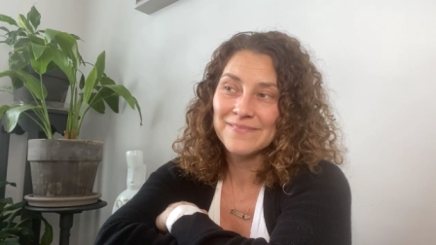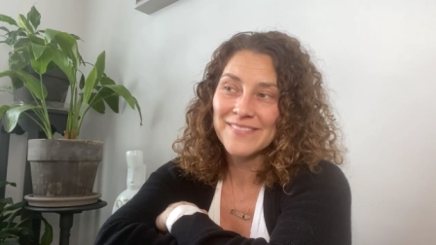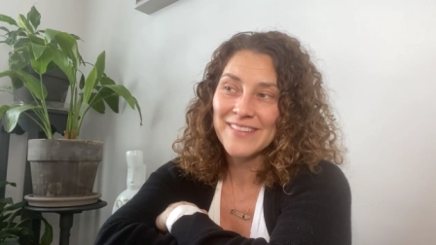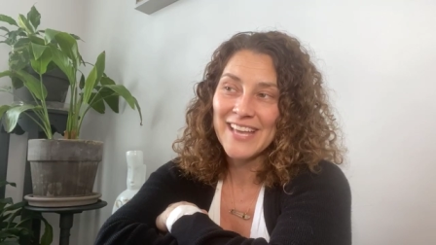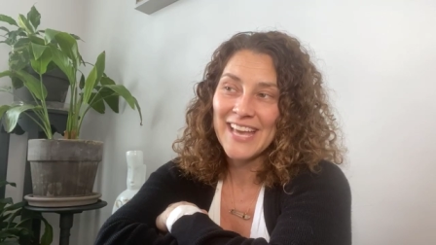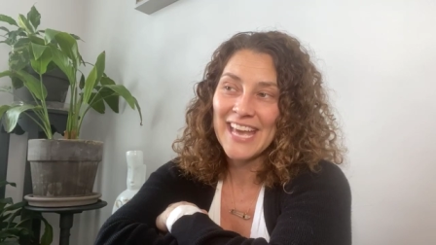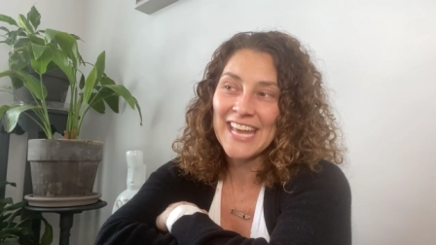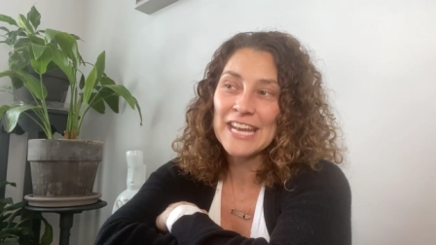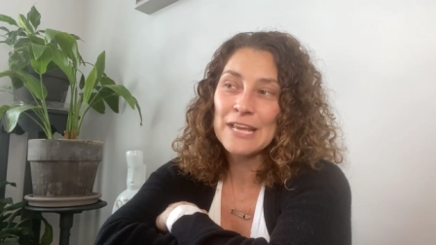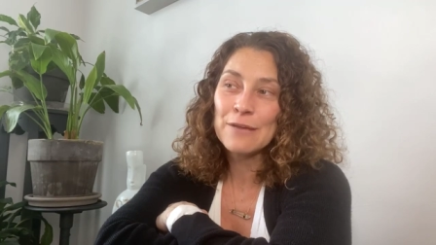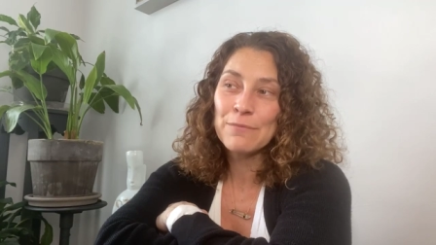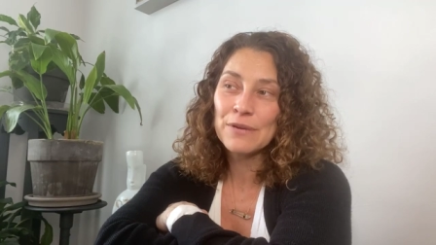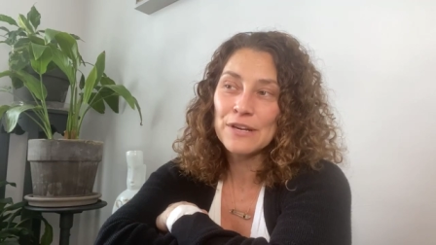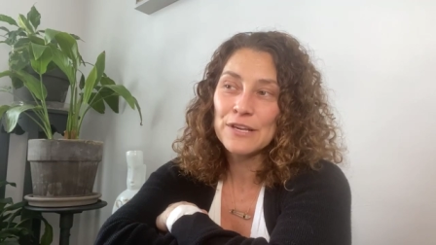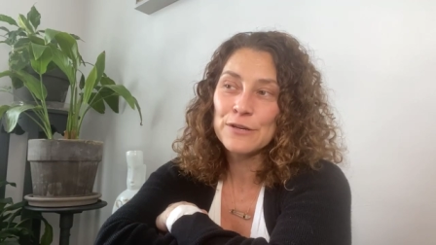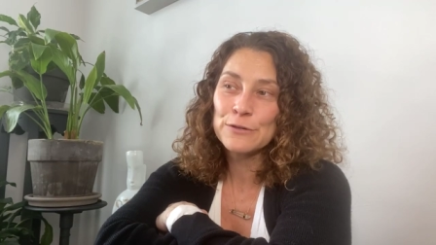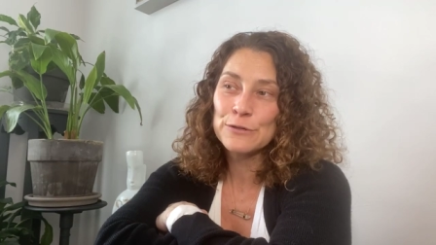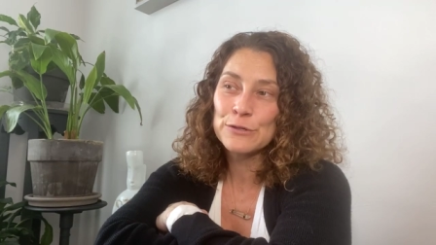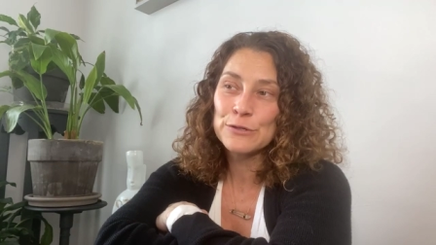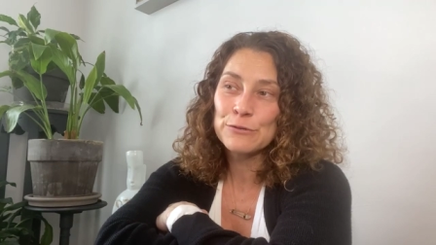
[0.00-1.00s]
anybody
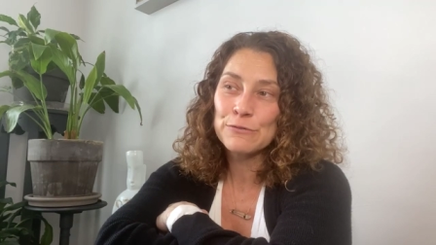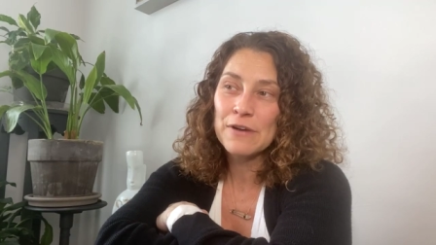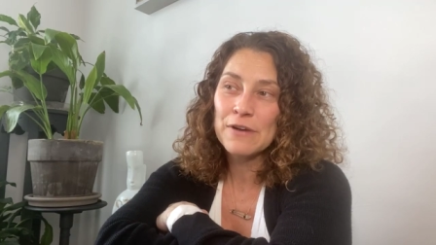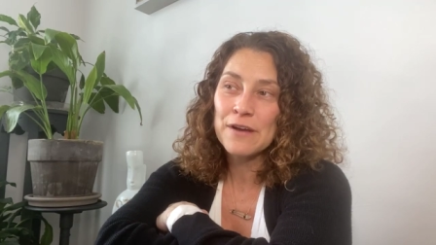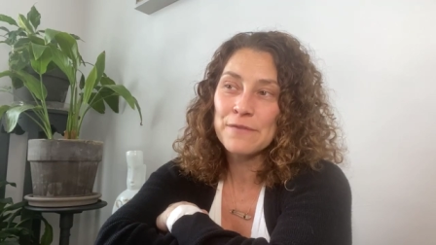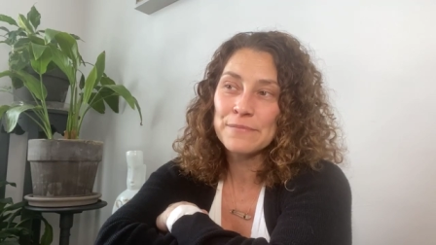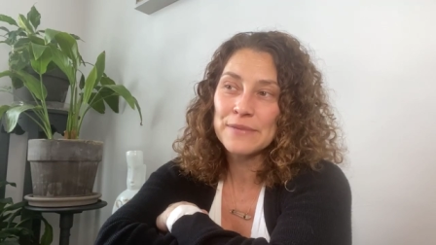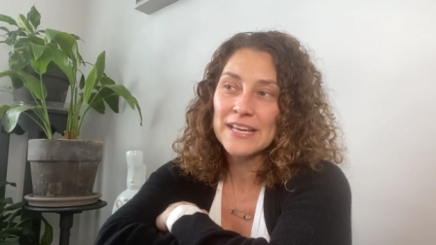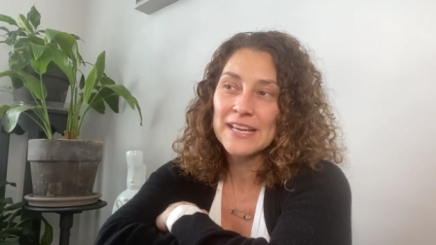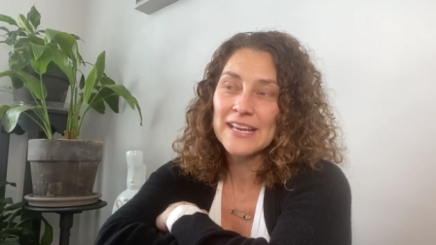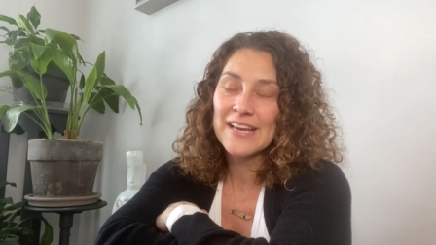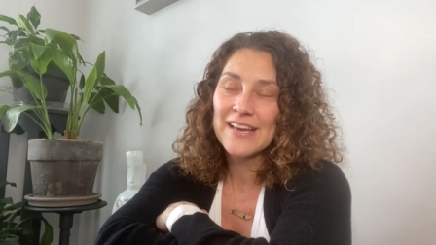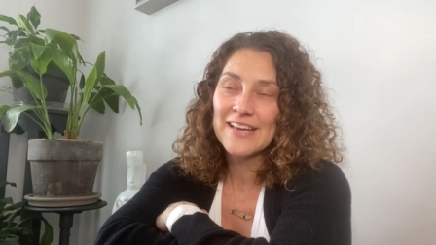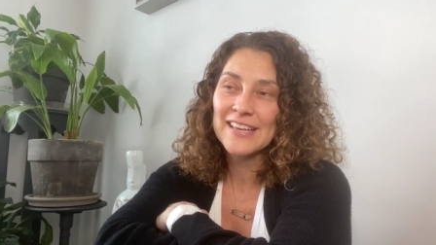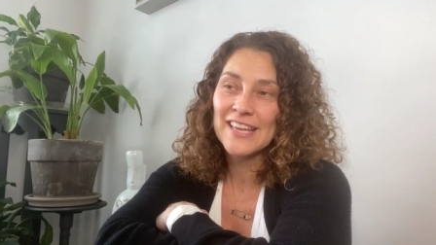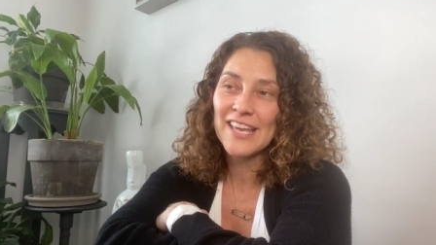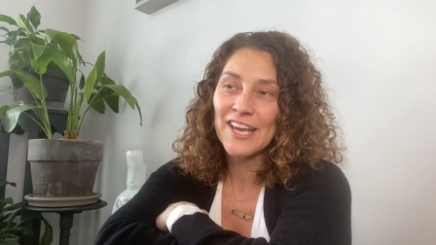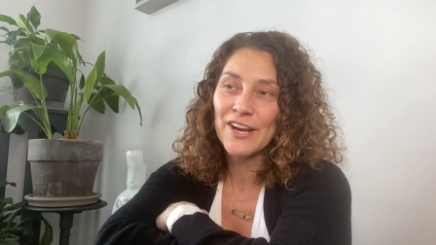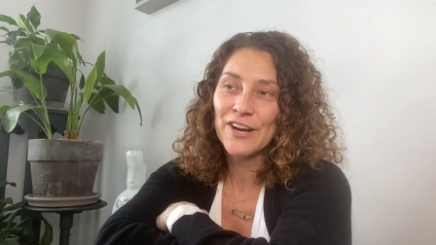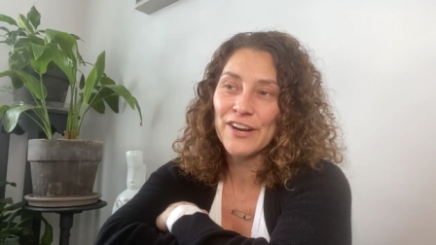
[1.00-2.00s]
who was around me a
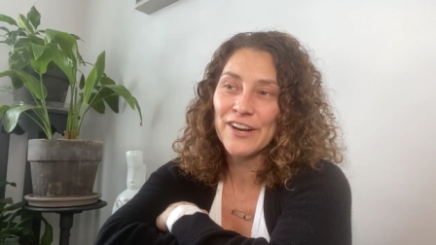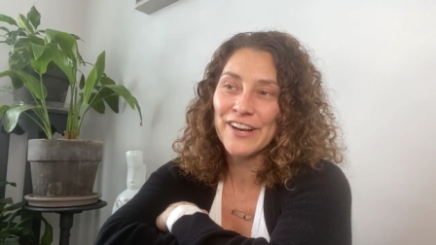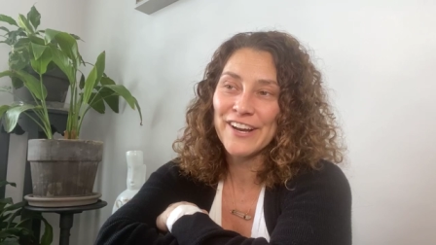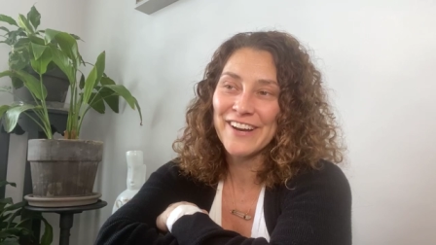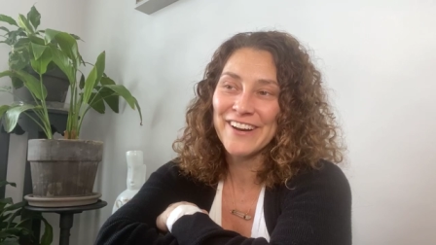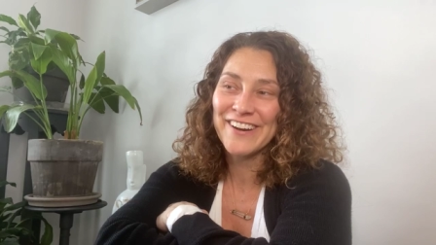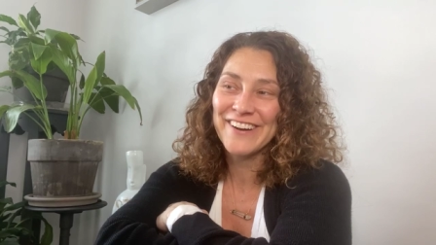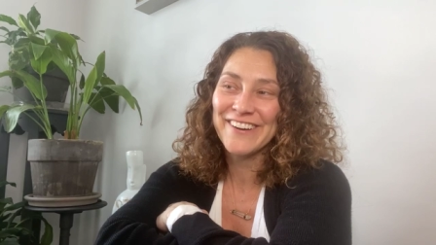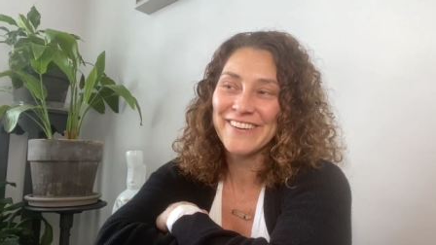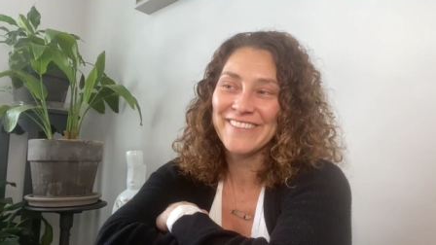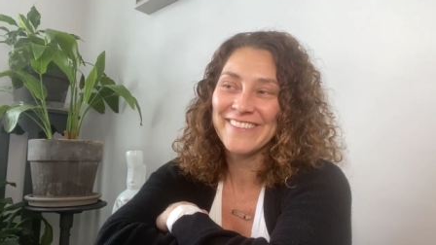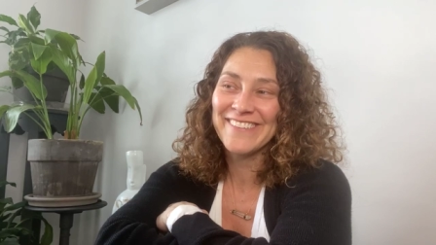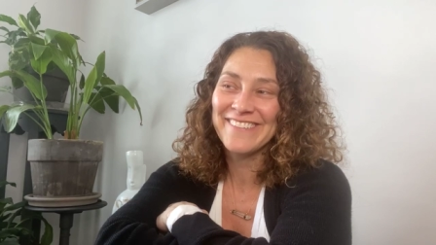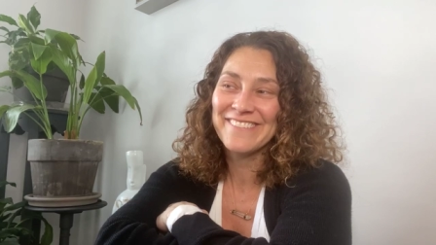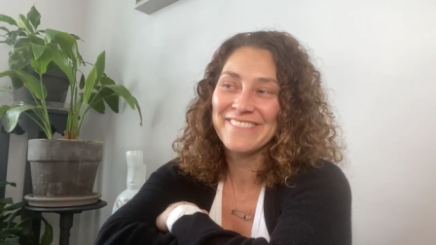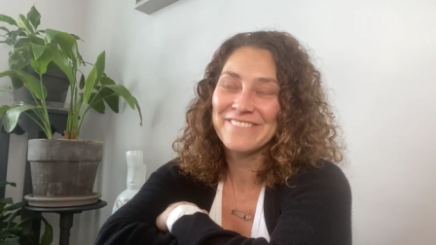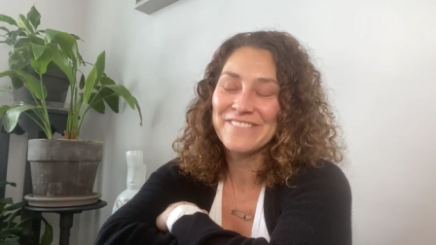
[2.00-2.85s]
year ago,